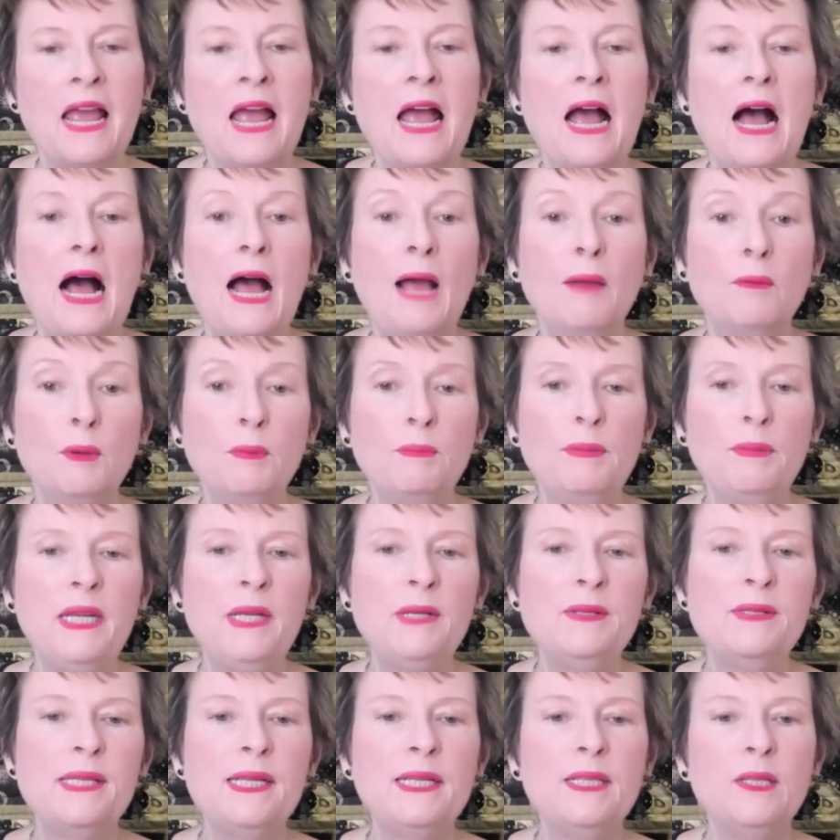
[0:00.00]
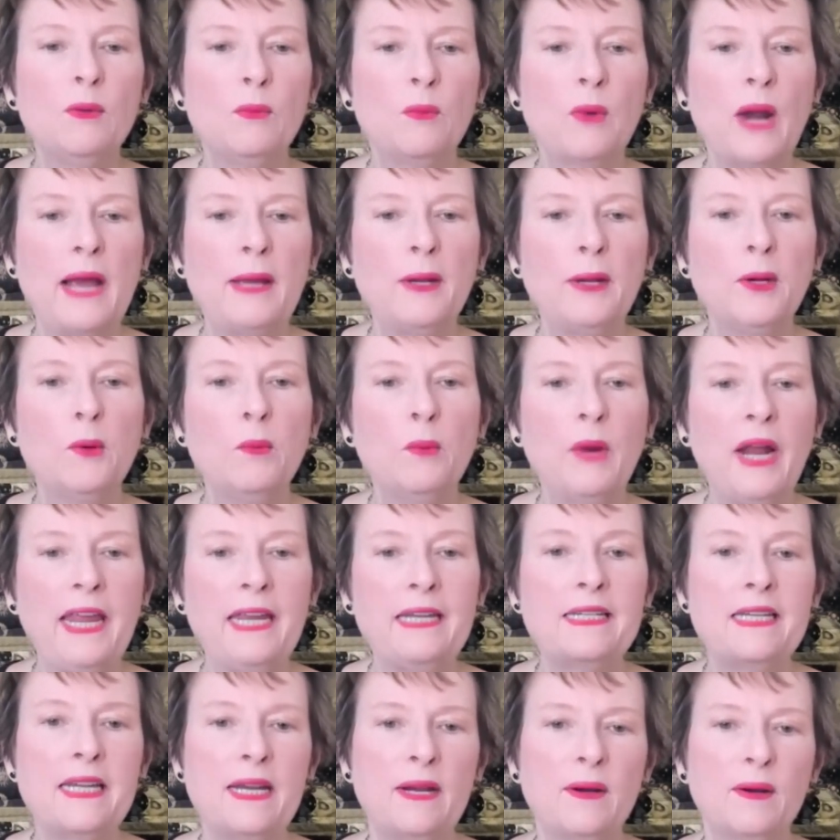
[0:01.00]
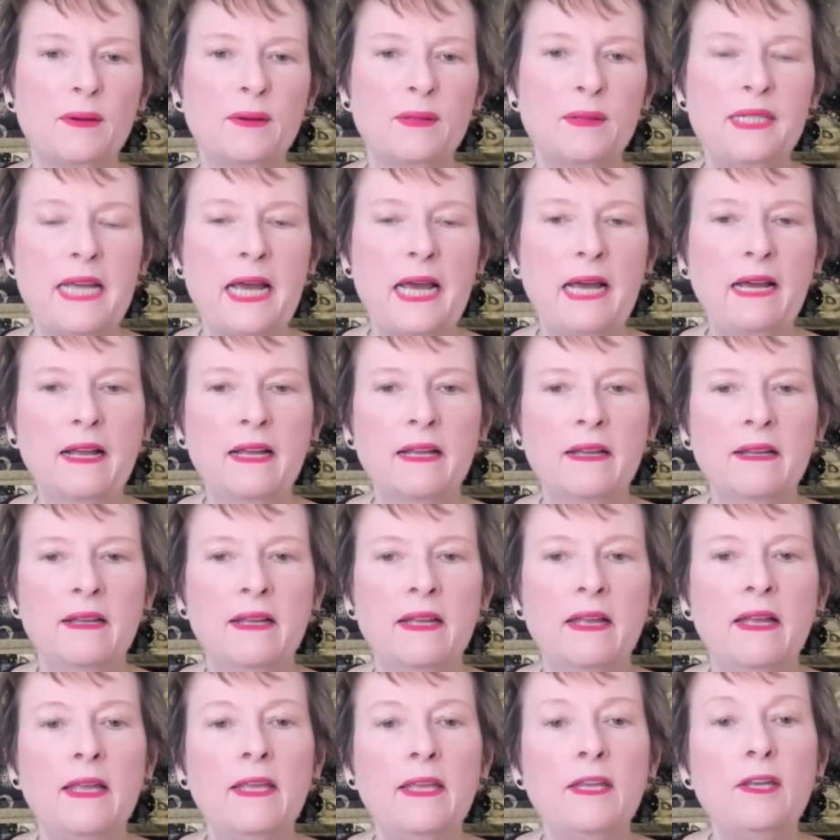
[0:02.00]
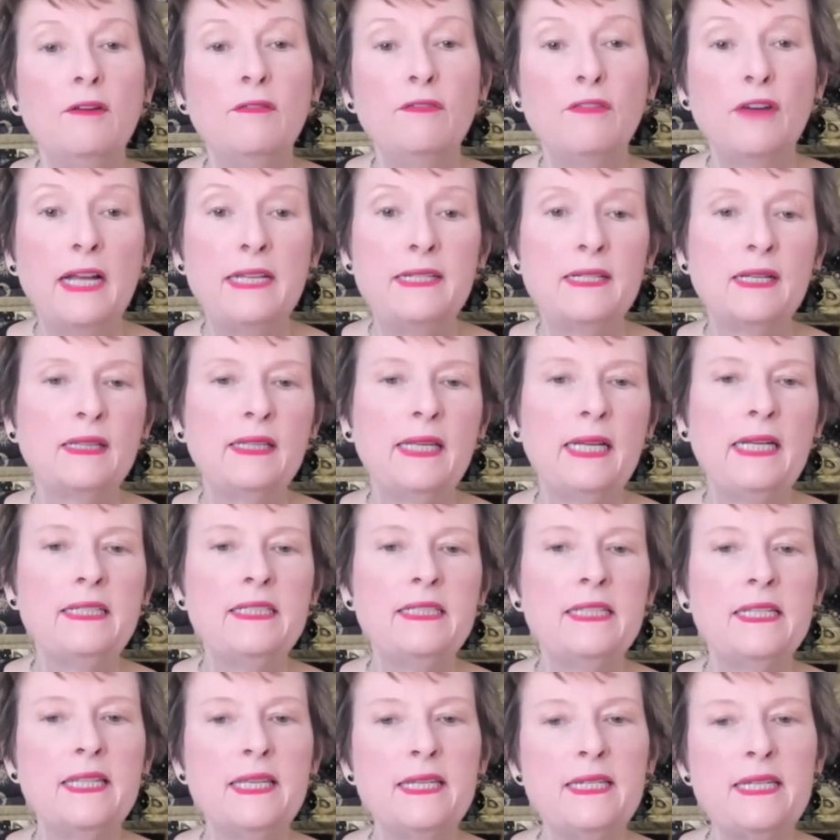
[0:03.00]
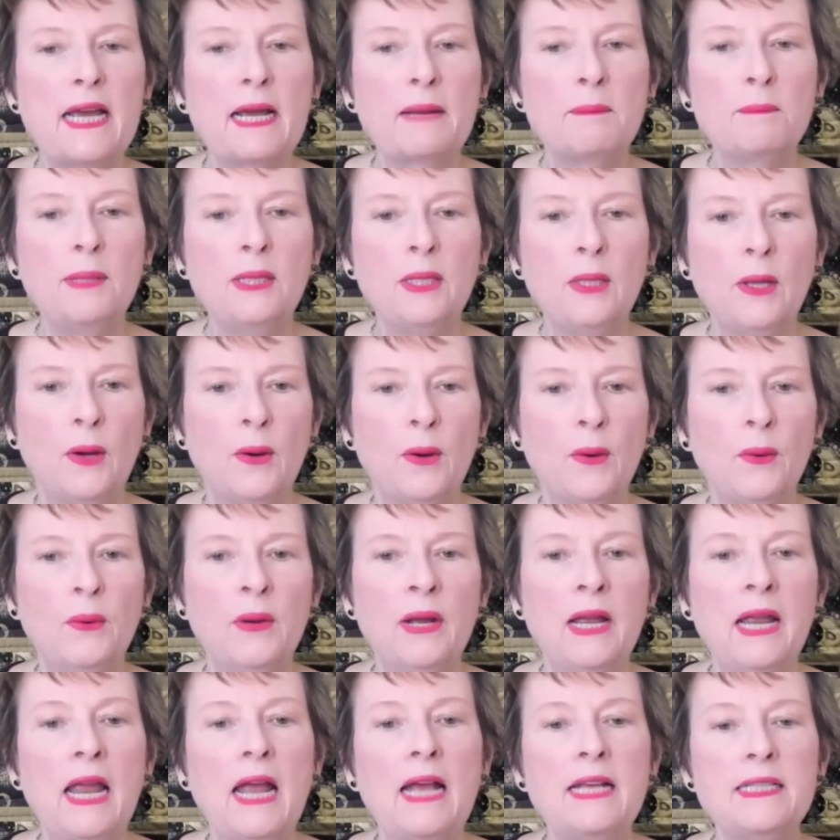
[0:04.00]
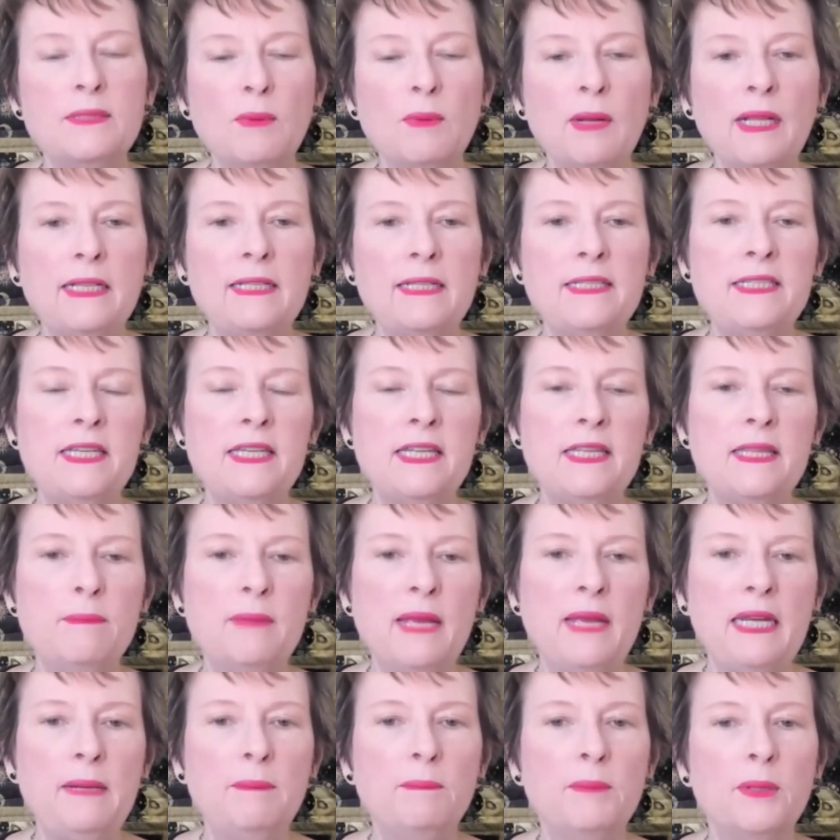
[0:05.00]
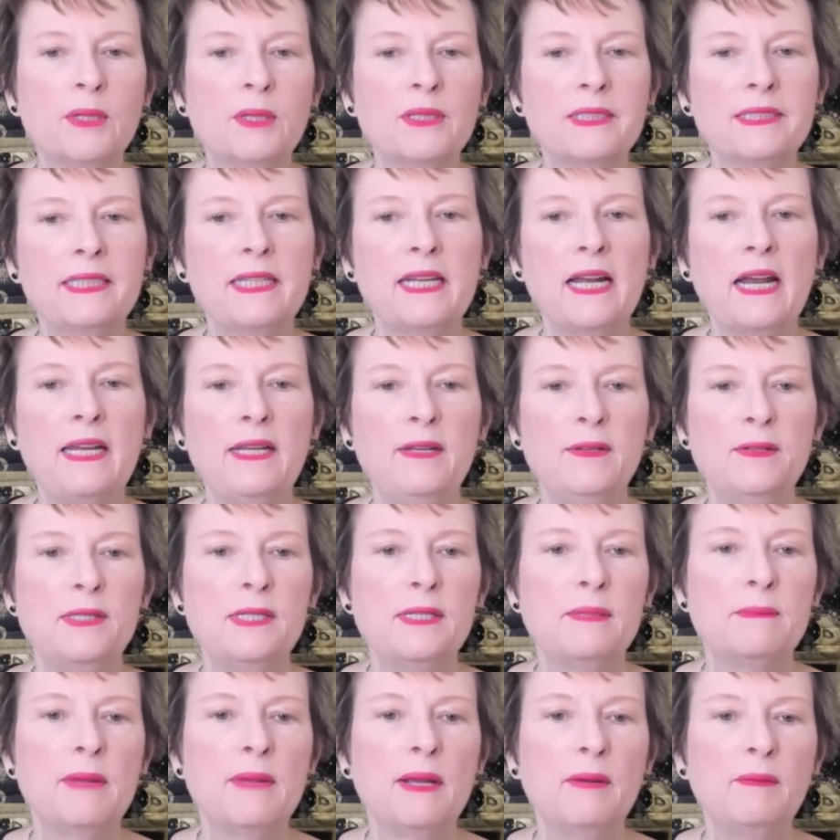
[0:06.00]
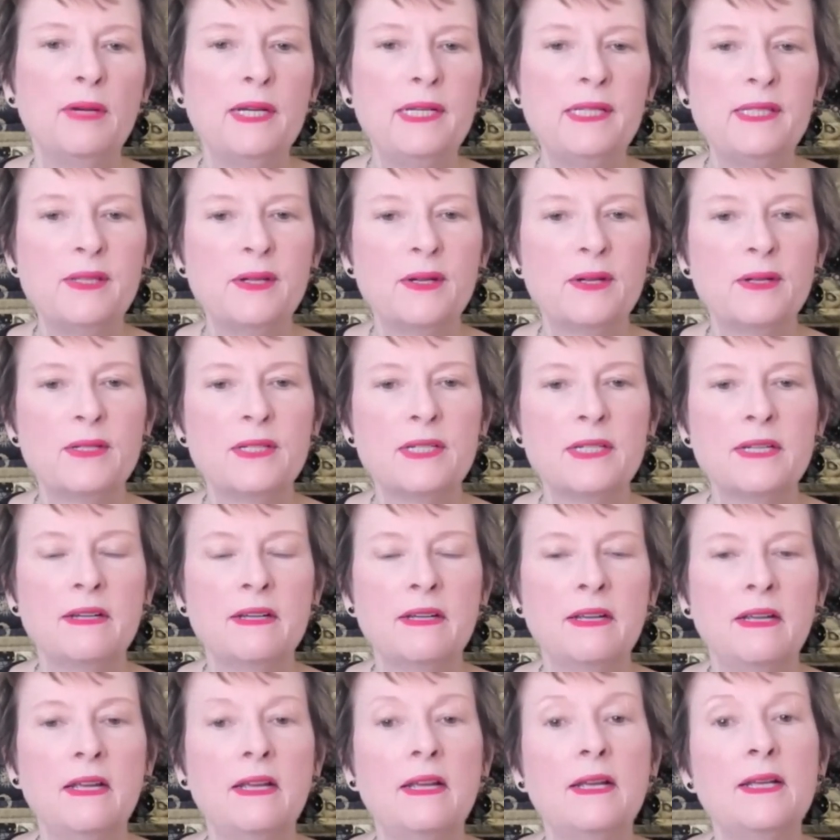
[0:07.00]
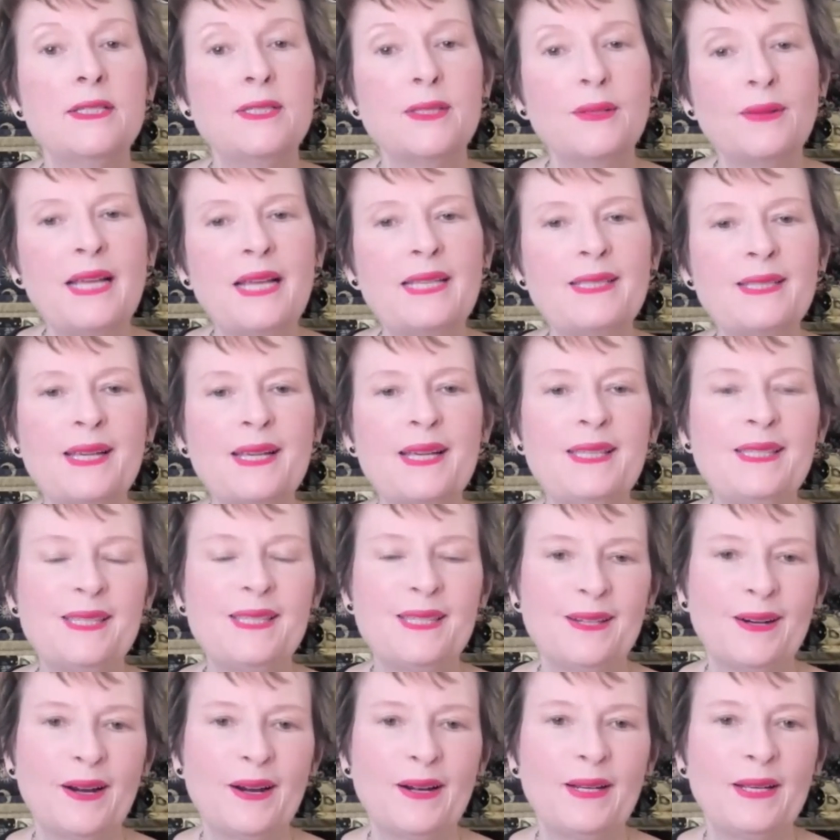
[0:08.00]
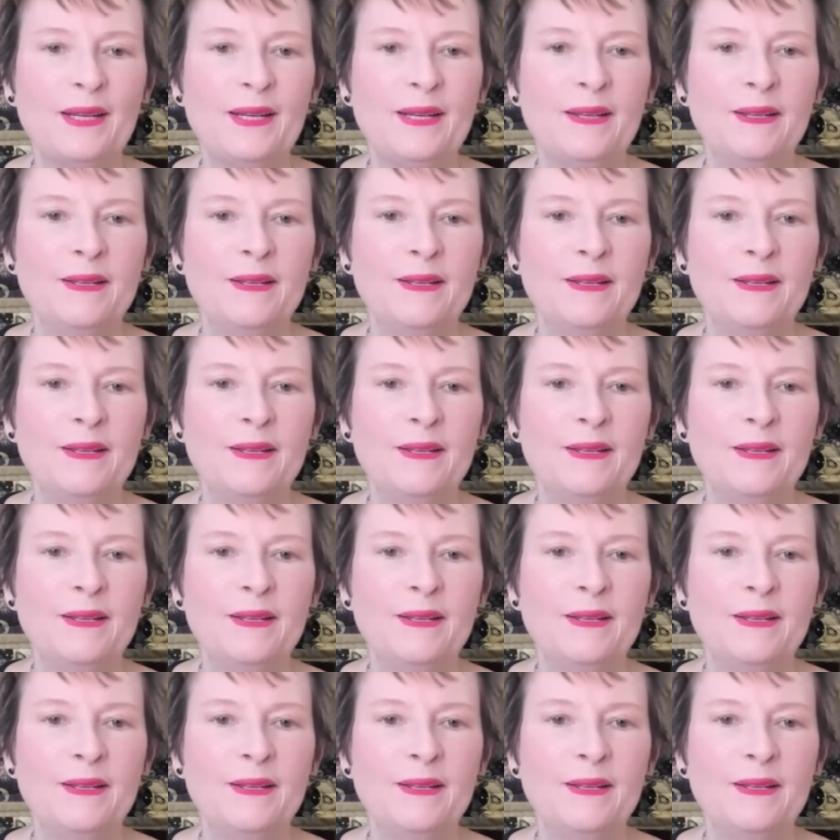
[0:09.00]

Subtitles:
I will be using the Rider-Waite Tarot deck. You'll find a link to the deck below, as well as to the many books that I used in my research. So let's get started.